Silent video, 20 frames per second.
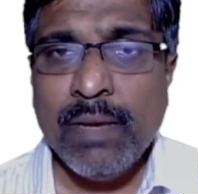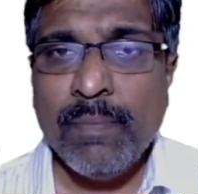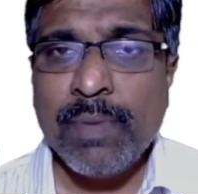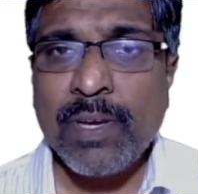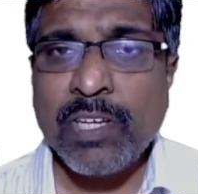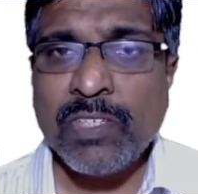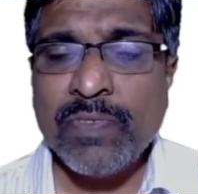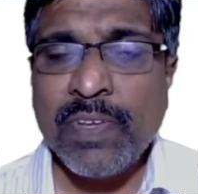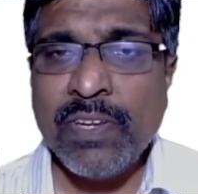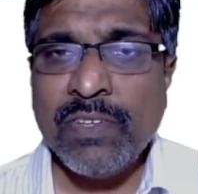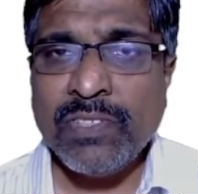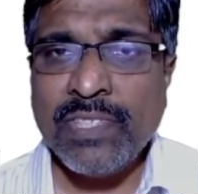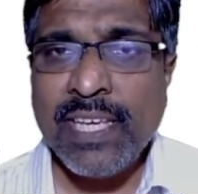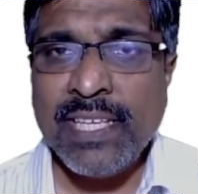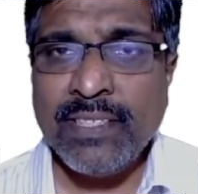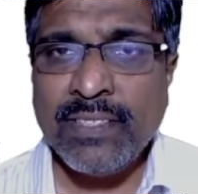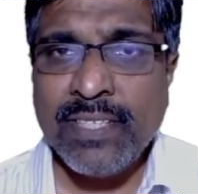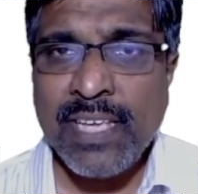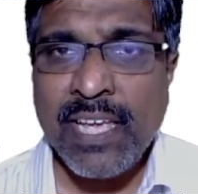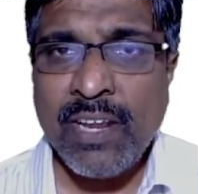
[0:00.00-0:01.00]
because when you say
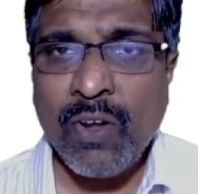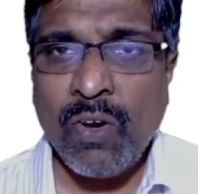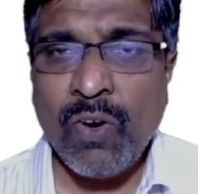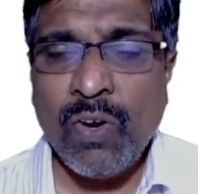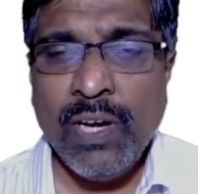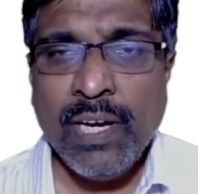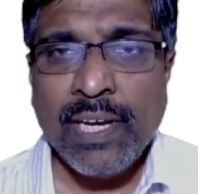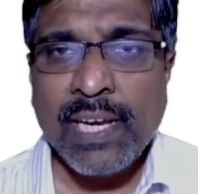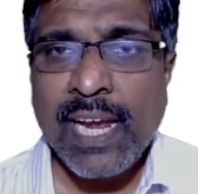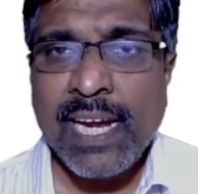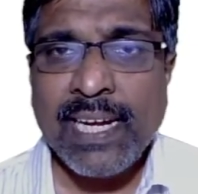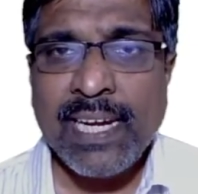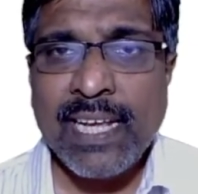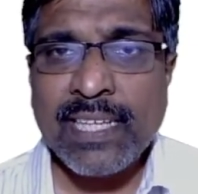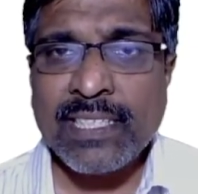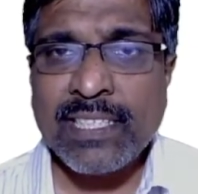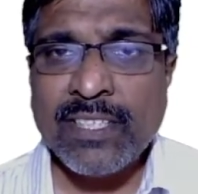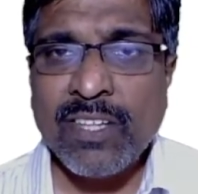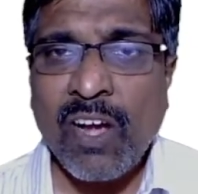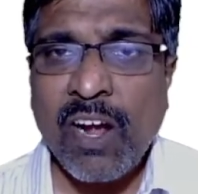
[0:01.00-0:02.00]
0, it
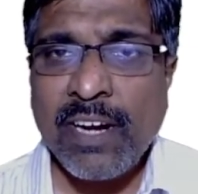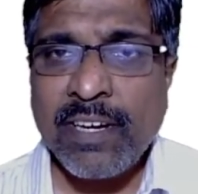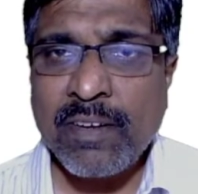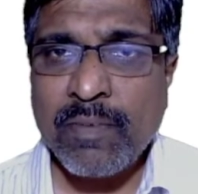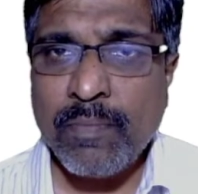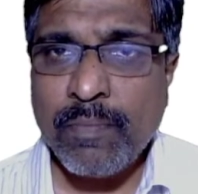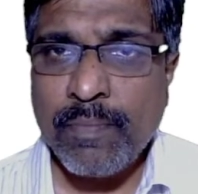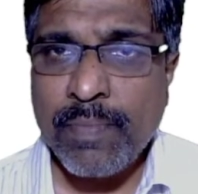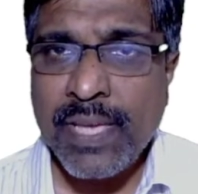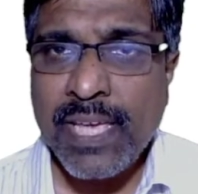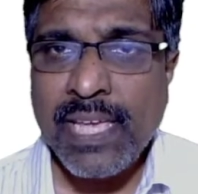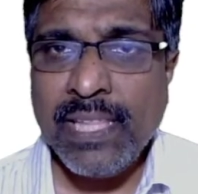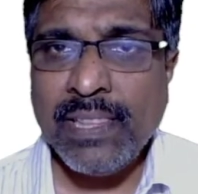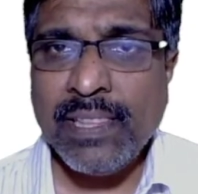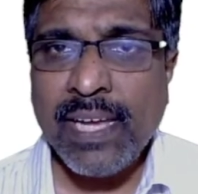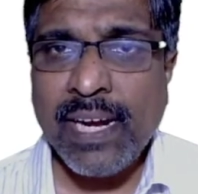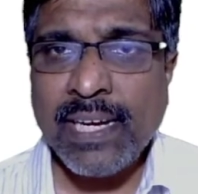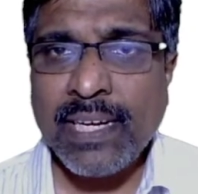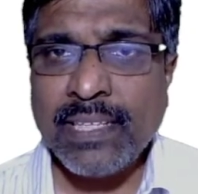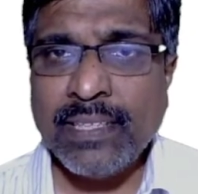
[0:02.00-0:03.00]
does not mean
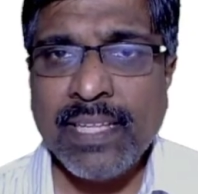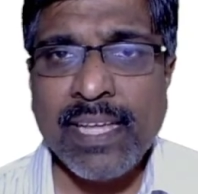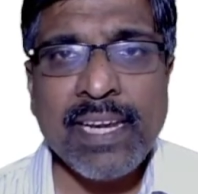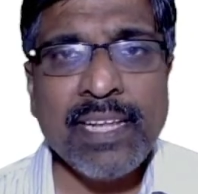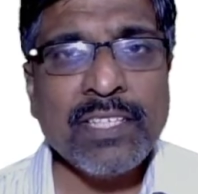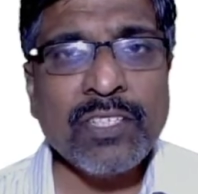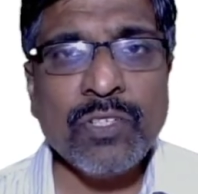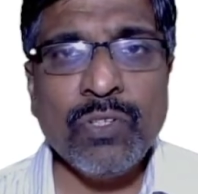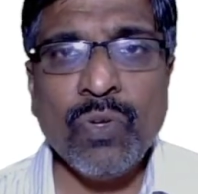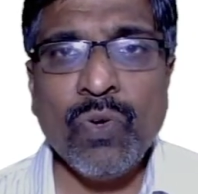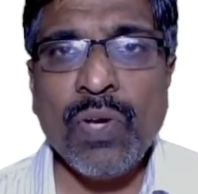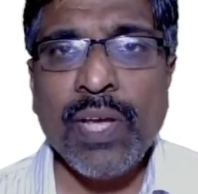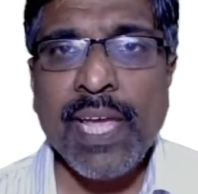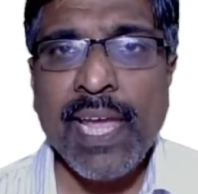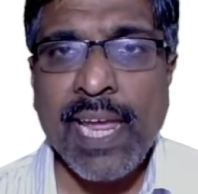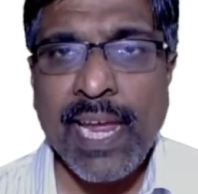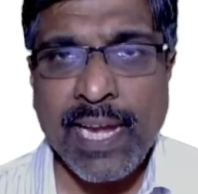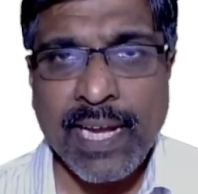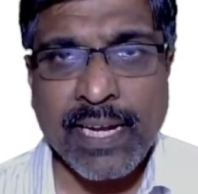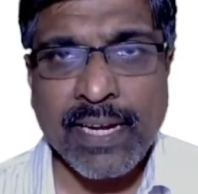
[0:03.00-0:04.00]
that there is no
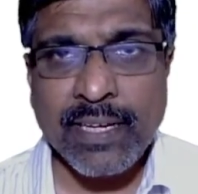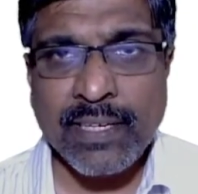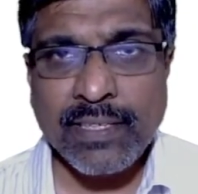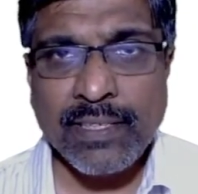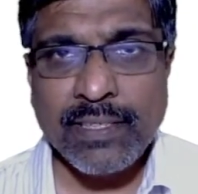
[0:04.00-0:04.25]
heat.